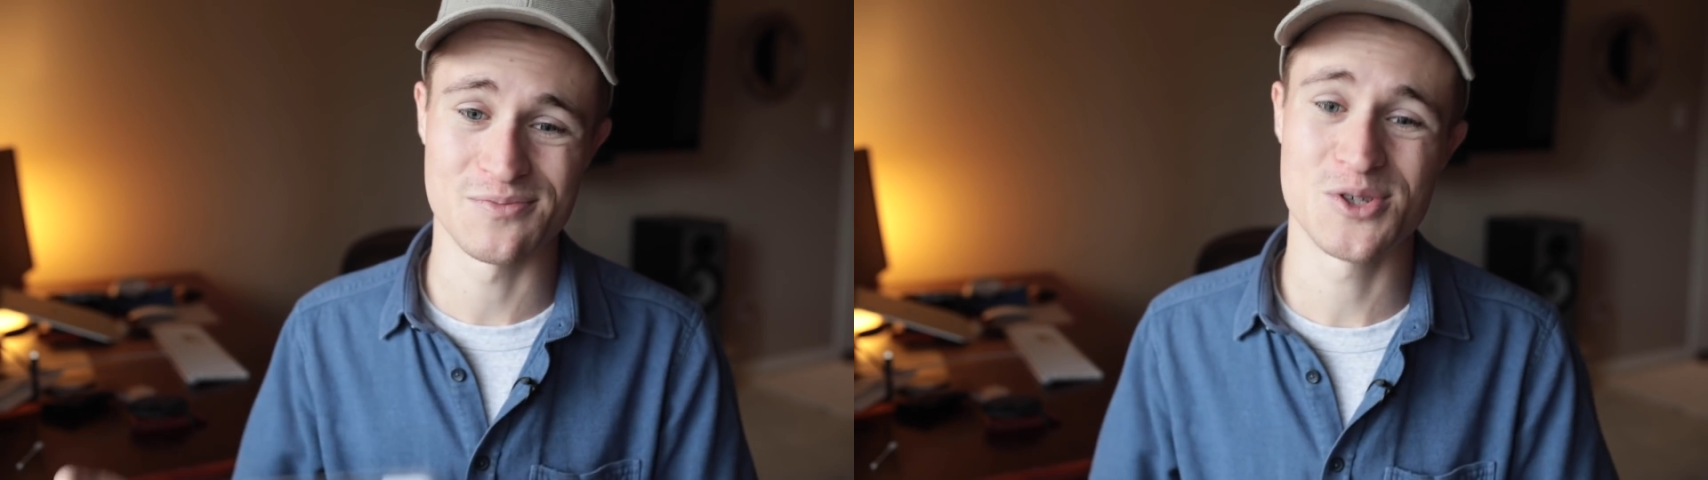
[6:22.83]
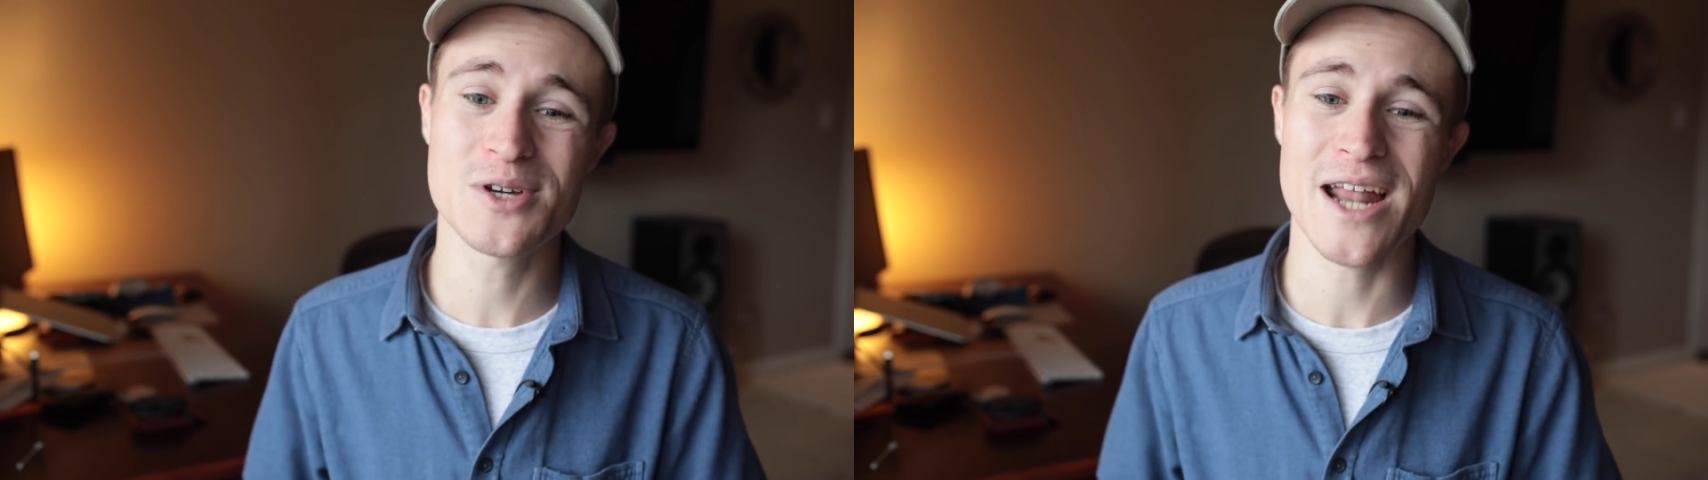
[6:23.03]

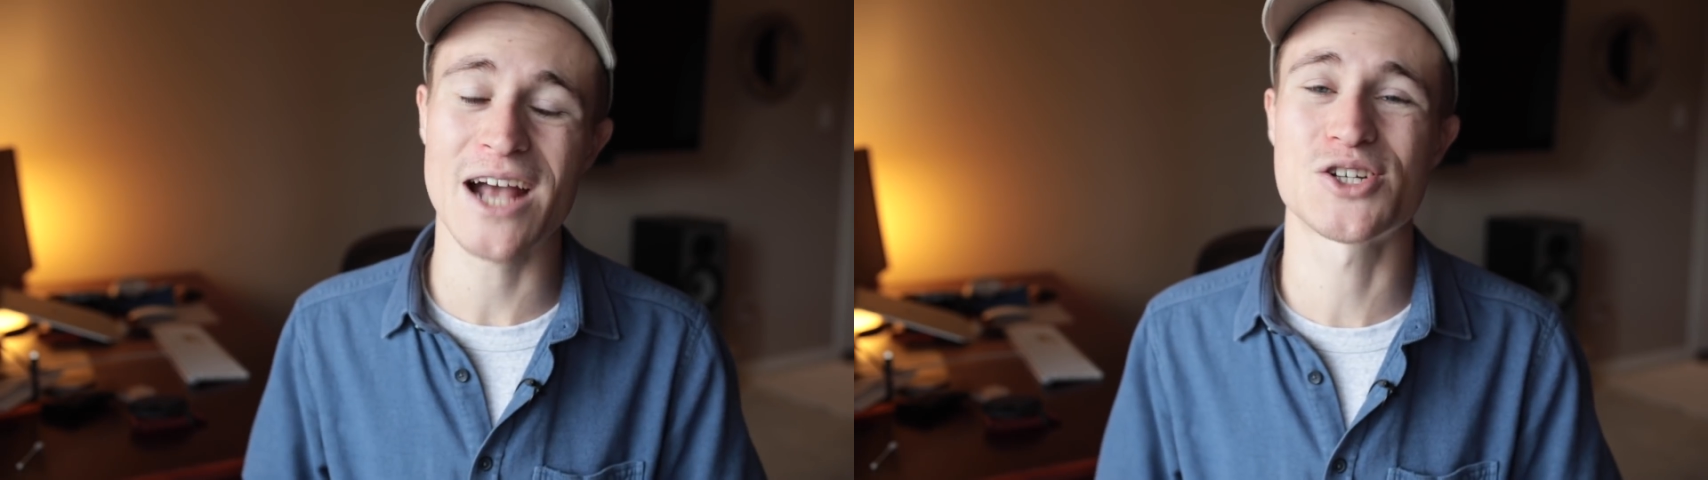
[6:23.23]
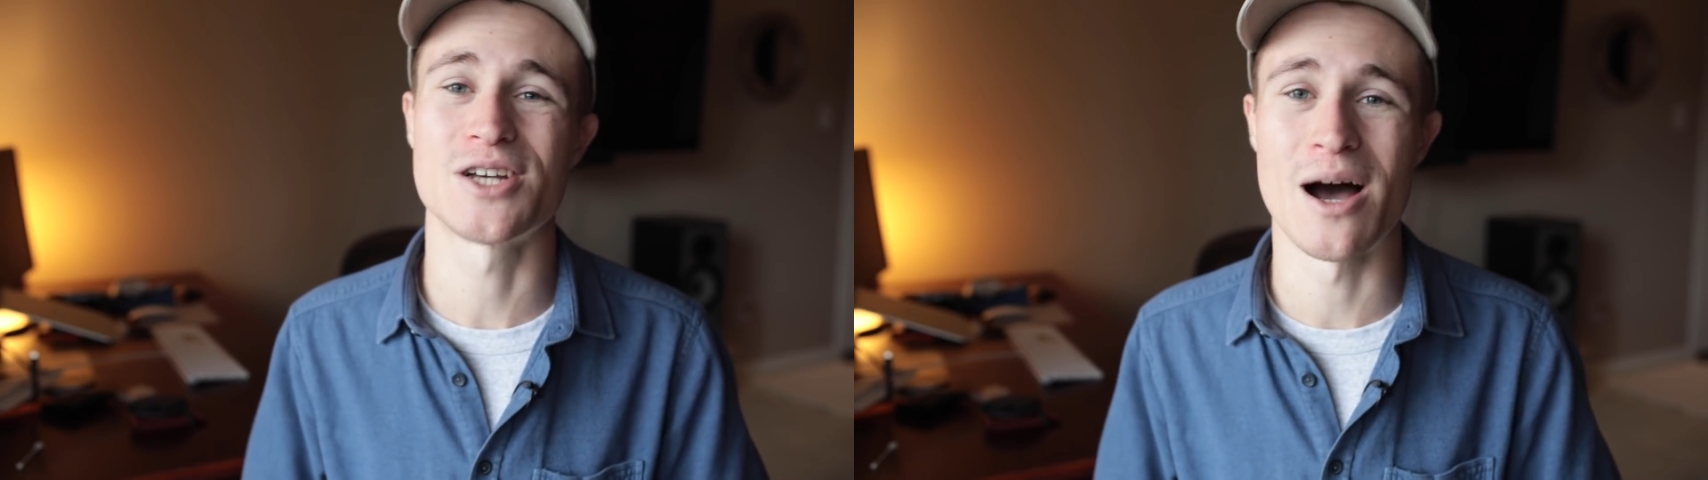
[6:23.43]
you can
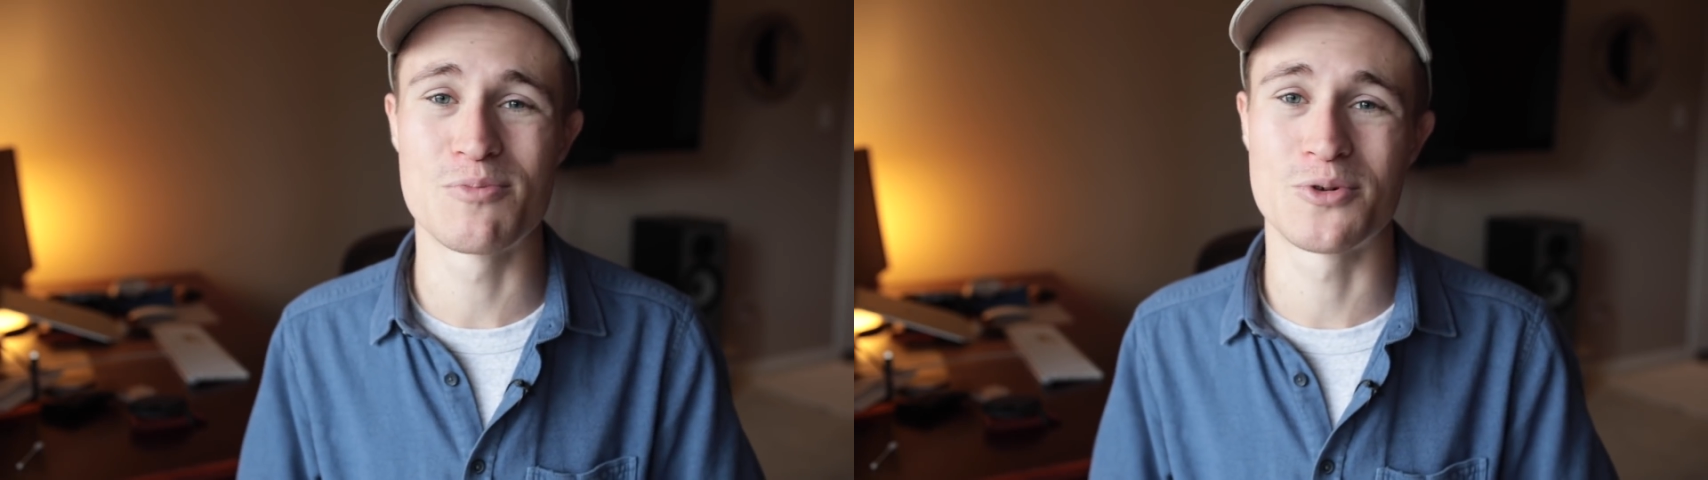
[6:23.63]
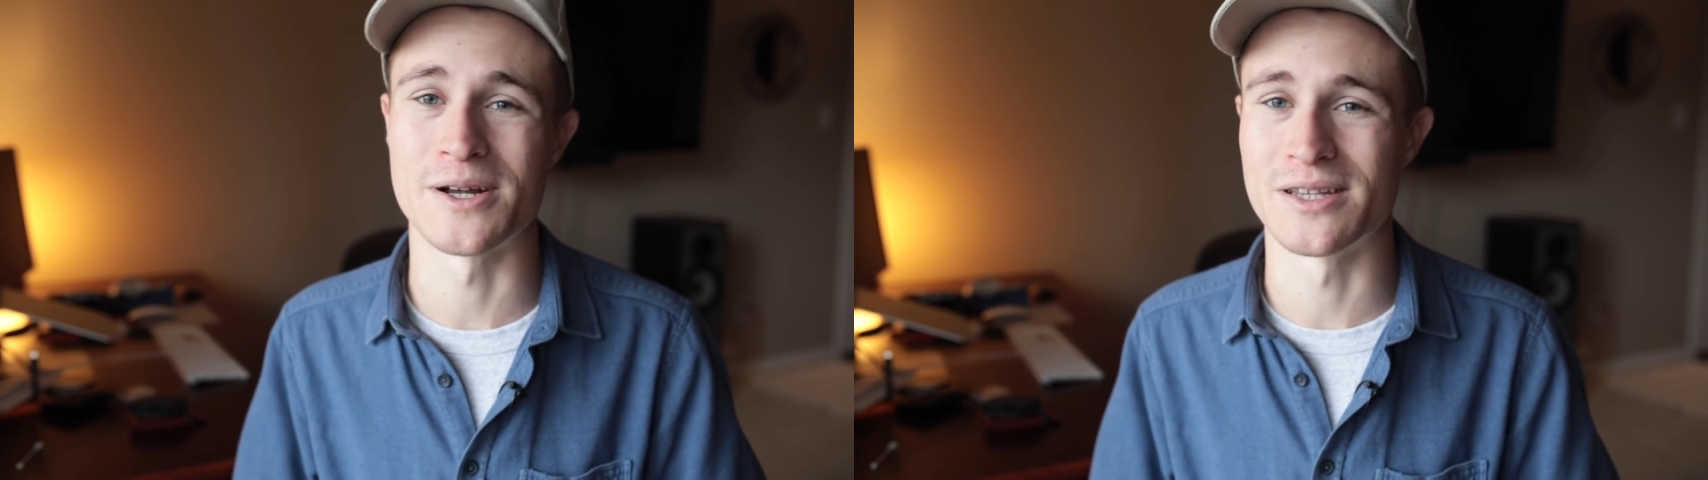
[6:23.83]
actually
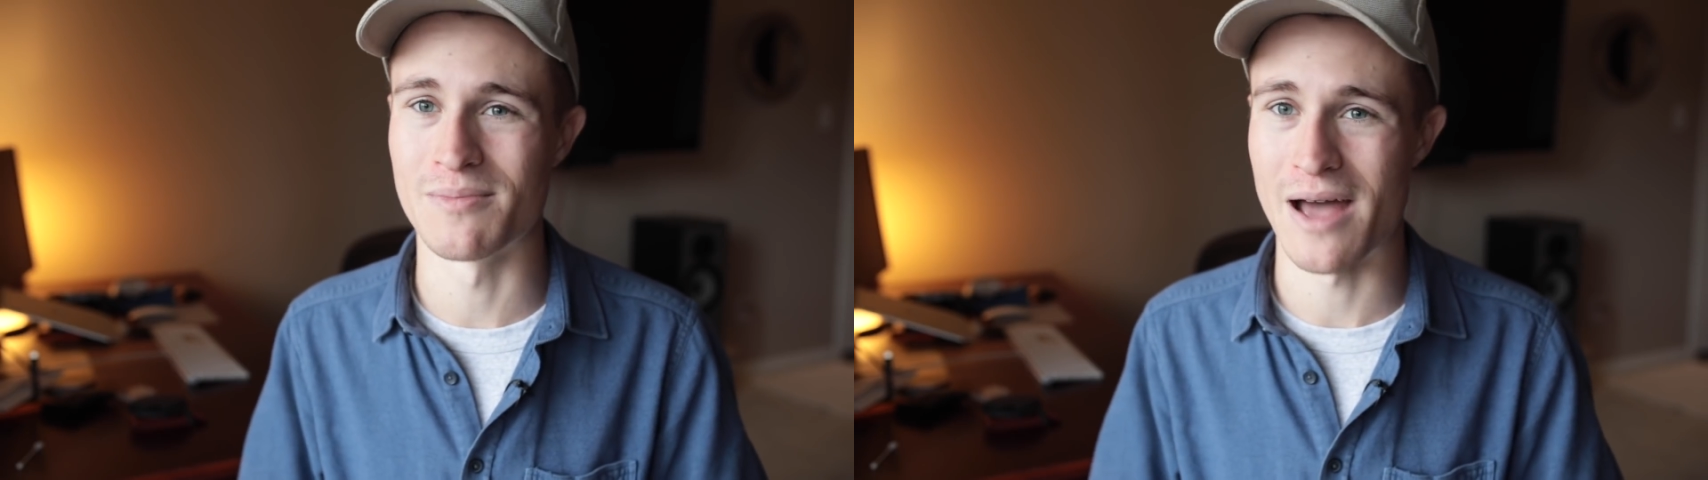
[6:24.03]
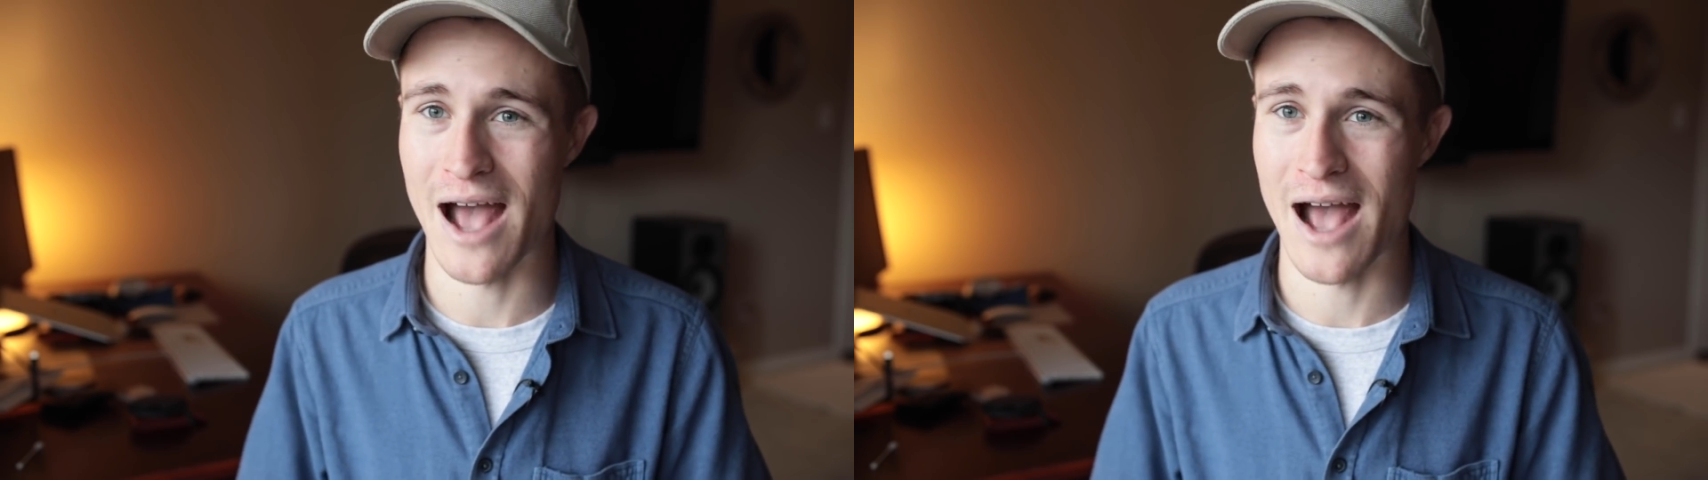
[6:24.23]
upgrade them